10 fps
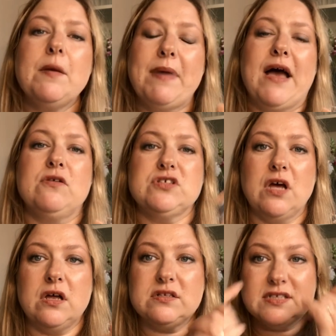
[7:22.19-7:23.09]

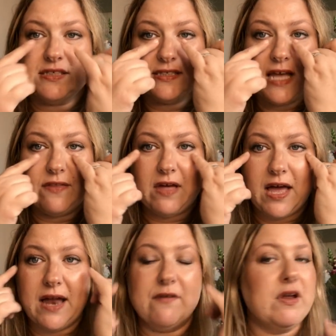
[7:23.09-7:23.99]
powder to set
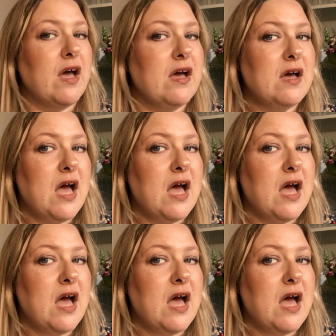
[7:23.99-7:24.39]
that area